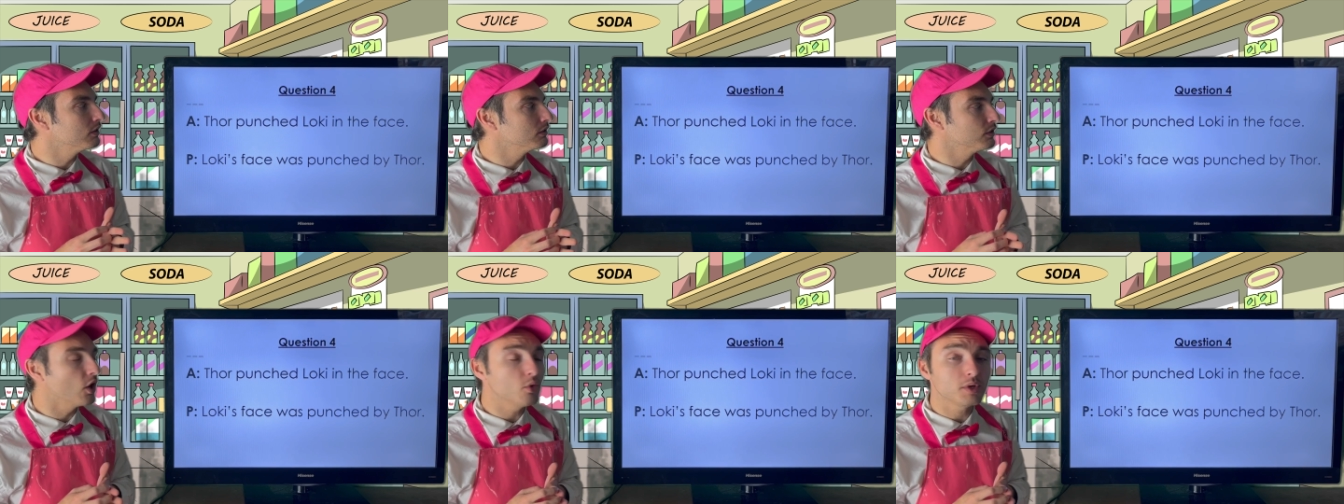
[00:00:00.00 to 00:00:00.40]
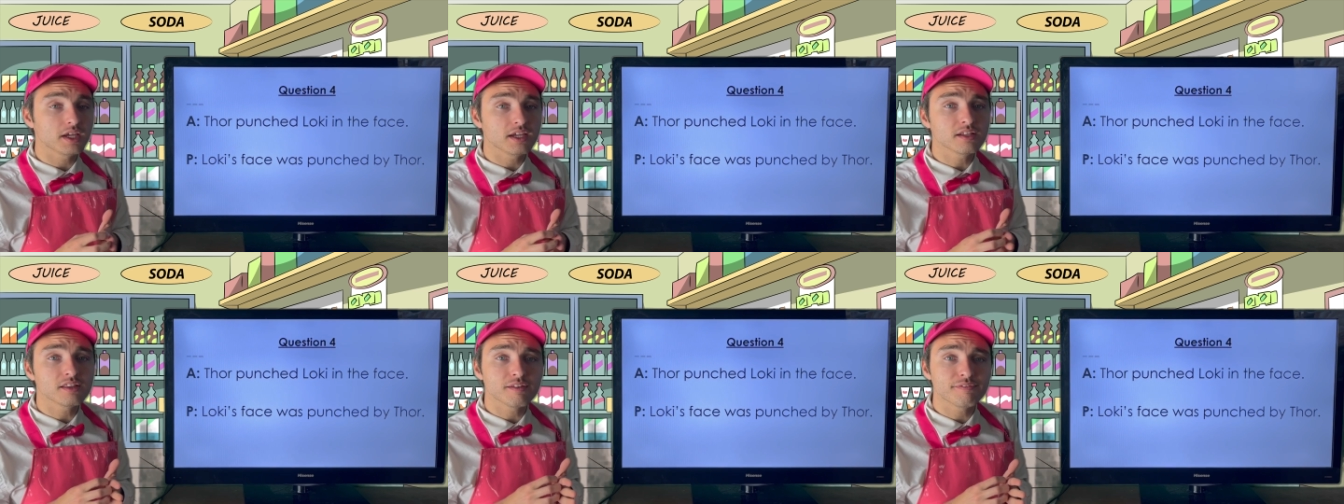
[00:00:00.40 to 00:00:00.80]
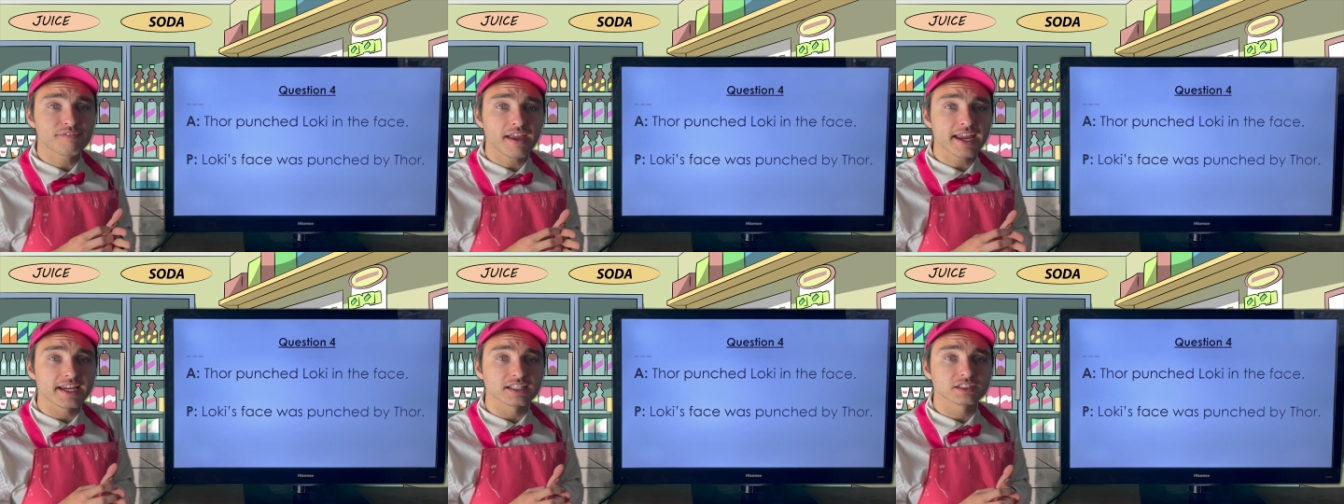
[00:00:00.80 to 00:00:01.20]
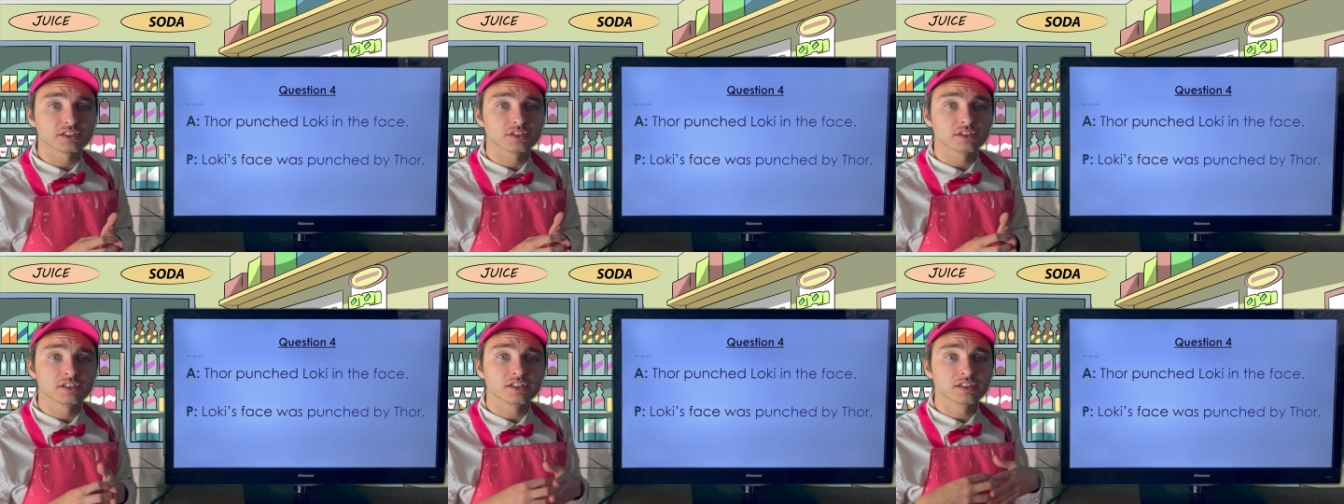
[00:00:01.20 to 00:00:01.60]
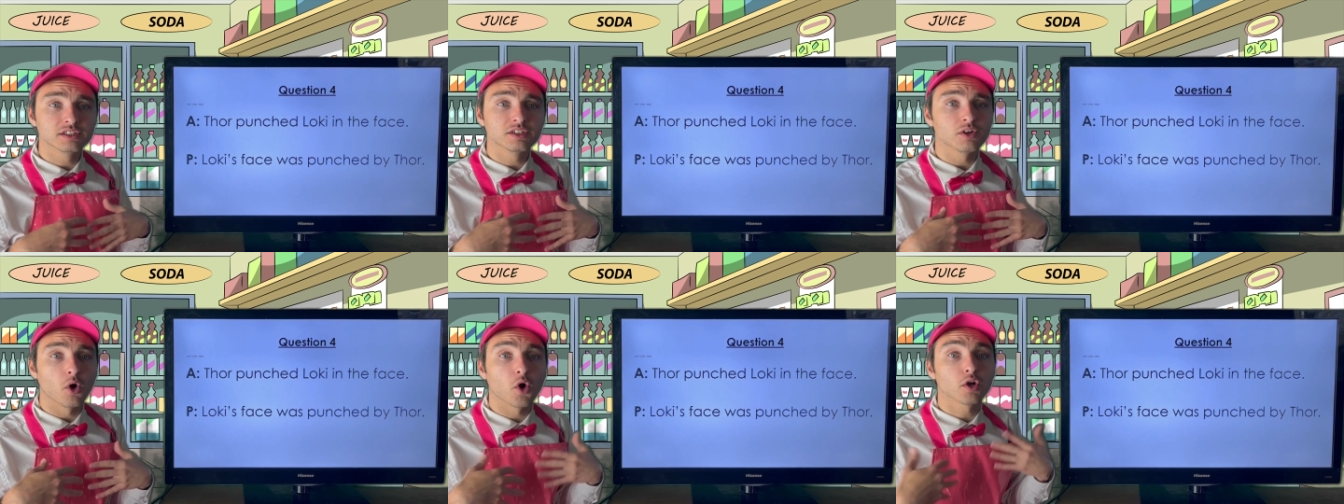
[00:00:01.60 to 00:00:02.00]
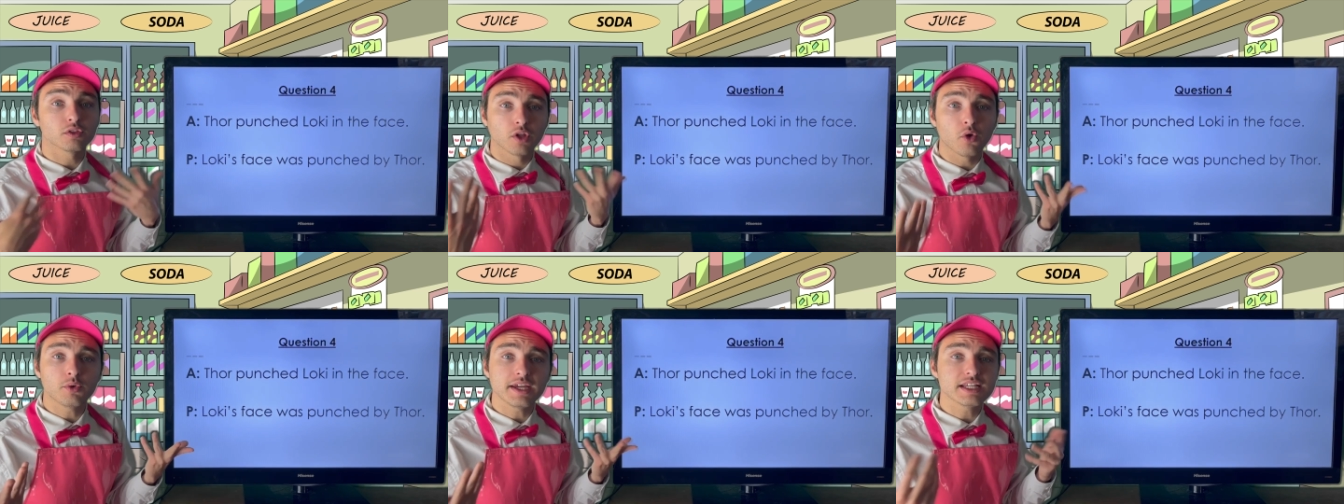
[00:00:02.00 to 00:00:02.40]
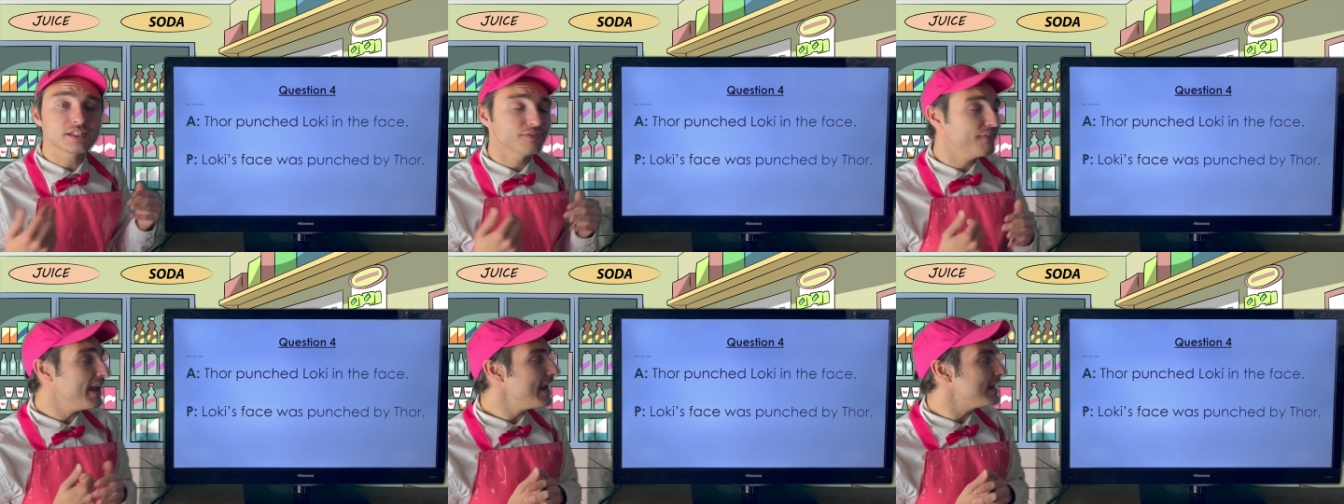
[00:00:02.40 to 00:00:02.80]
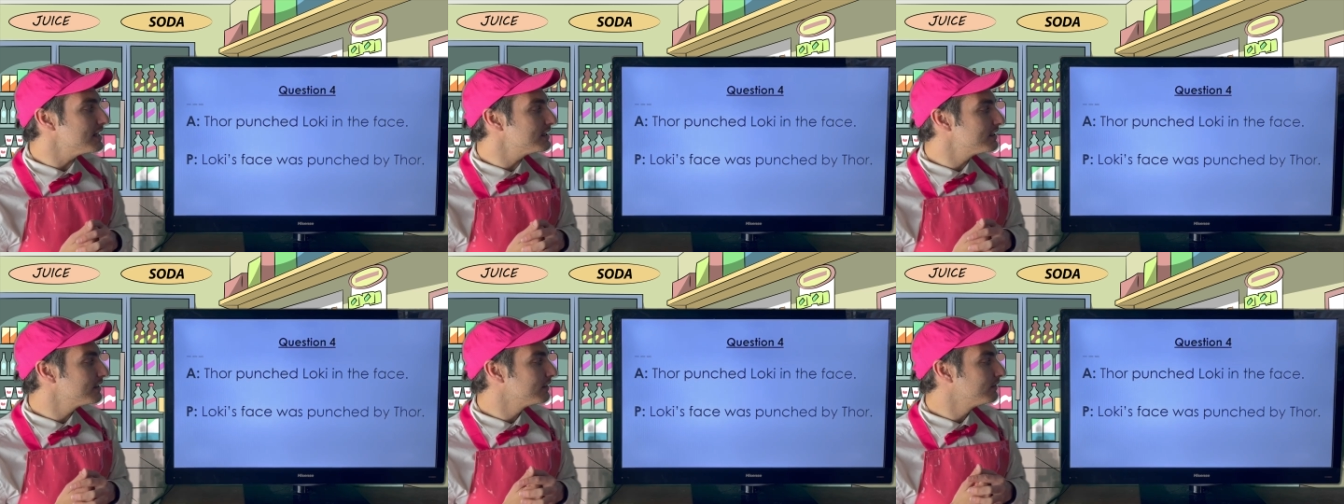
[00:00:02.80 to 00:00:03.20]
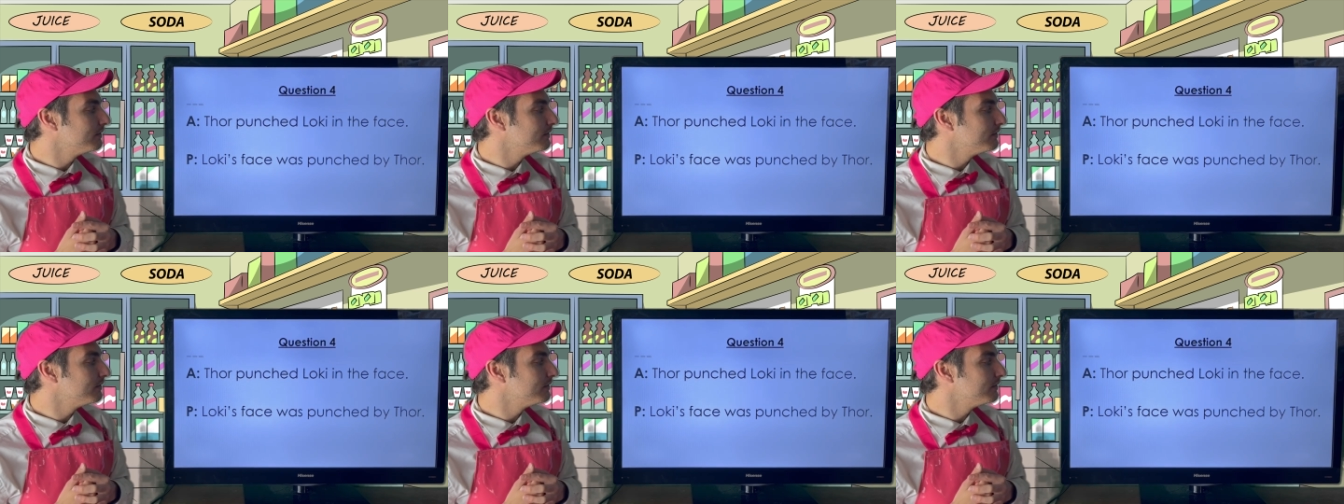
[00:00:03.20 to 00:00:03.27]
Loki in the face, or Loki's face.